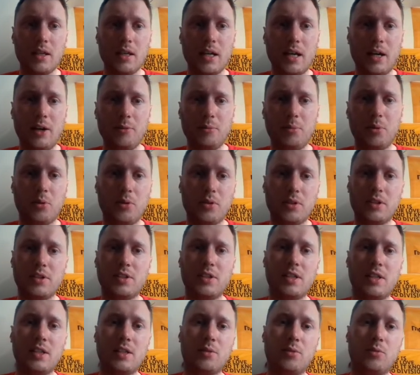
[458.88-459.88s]
How important
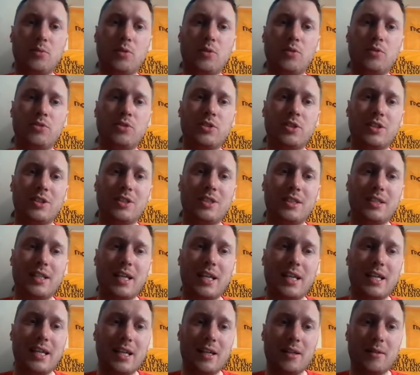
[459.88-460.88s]
is it that Wolves
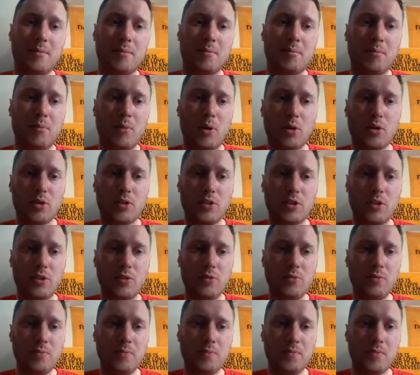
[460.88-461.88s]
stay at
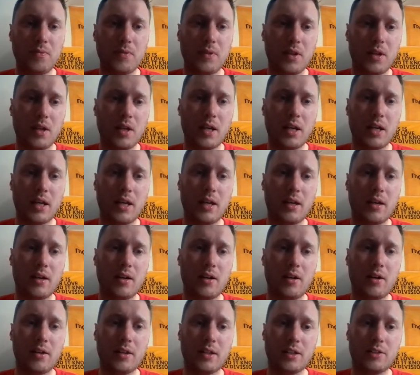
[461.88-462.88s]
Molineux?
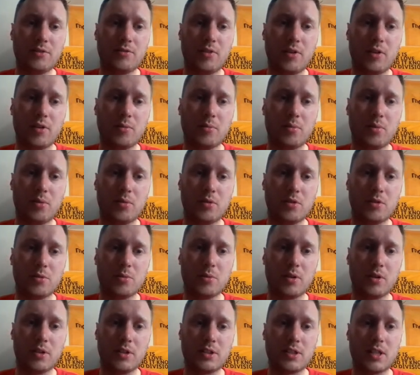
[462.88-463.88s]
I think it's very important, to
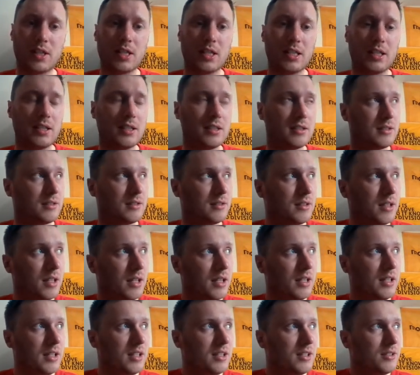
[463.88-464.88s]
be honest. I think
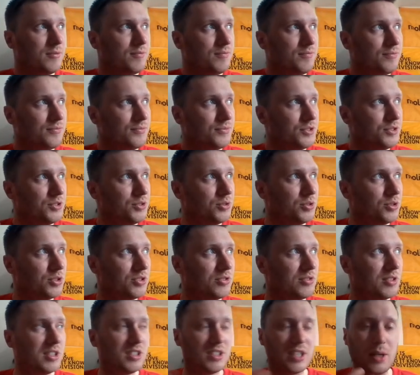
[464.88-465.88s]

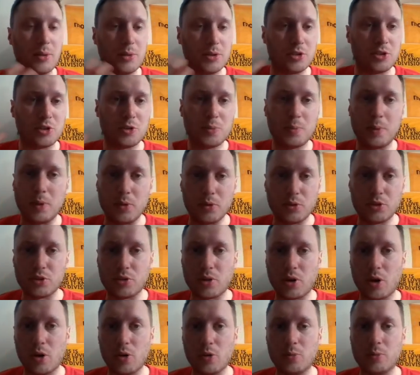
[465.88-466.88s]
it's our spiritual
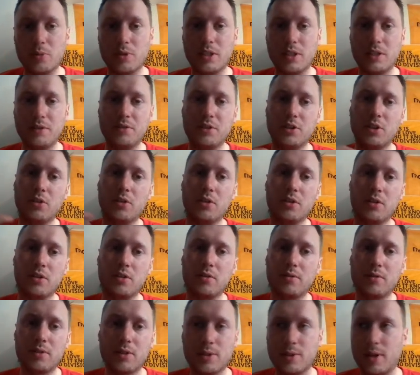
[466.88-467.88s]
home, and even though the
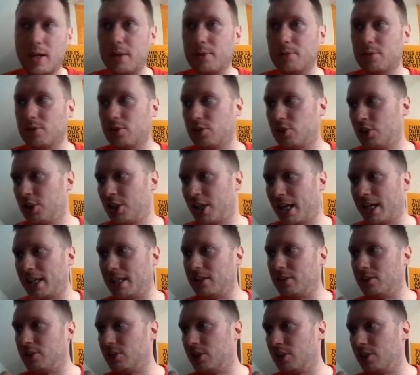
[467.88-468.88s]
ground has
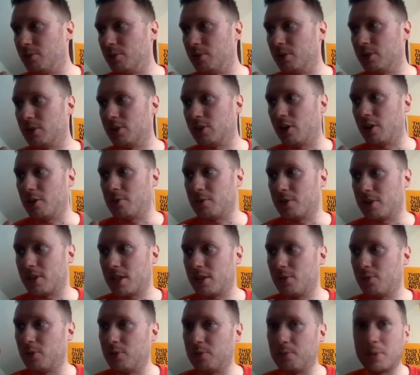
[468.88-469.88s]
changed a number of times,
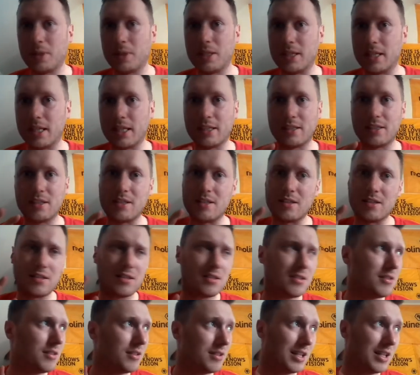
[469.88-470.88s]
we've been there
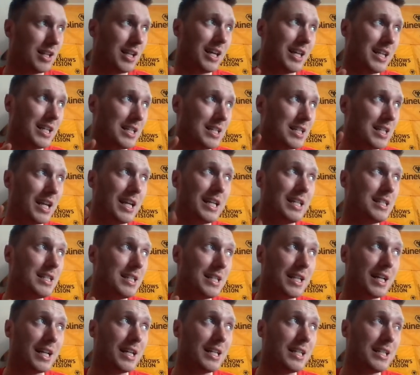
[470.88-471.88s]
since the late
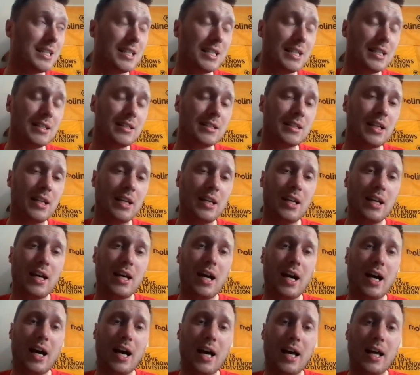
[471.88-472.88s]
1880s,
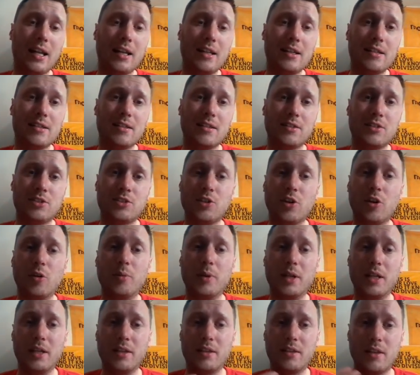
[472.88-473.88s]
and so
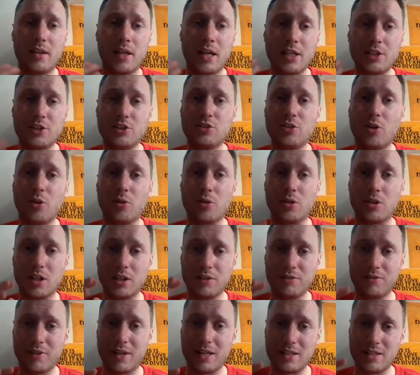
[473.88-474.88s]
many historical
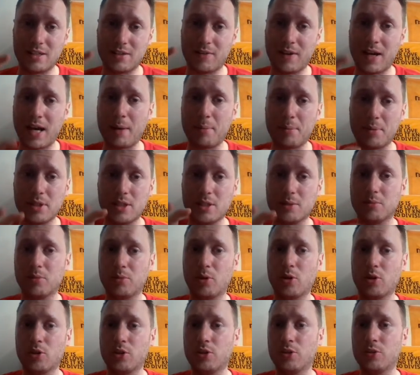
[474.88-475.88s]
events have happened at
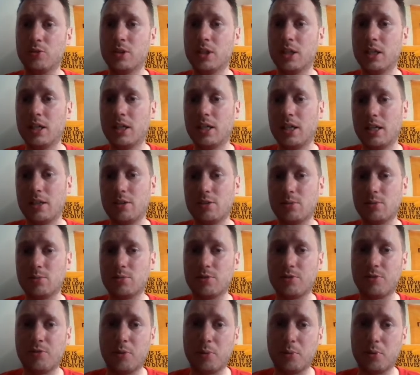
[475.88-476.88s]
Molineux in terms
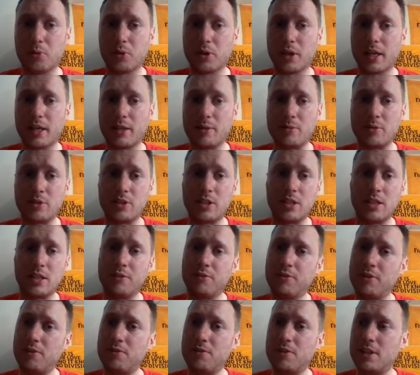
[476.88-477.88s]
of football games in the
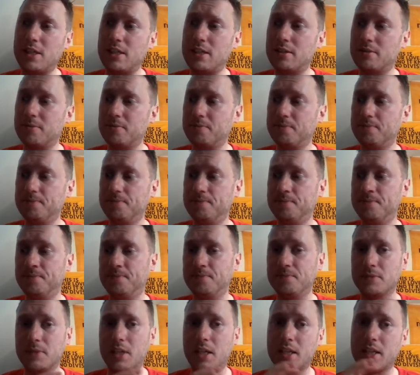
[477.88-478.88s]
50s.
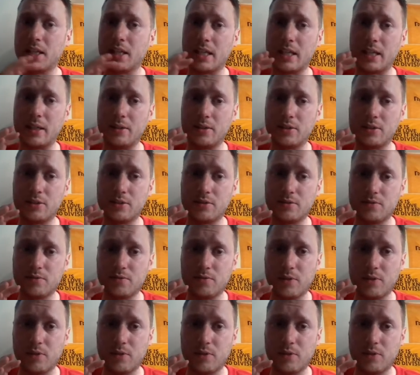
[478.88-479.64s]
I think it's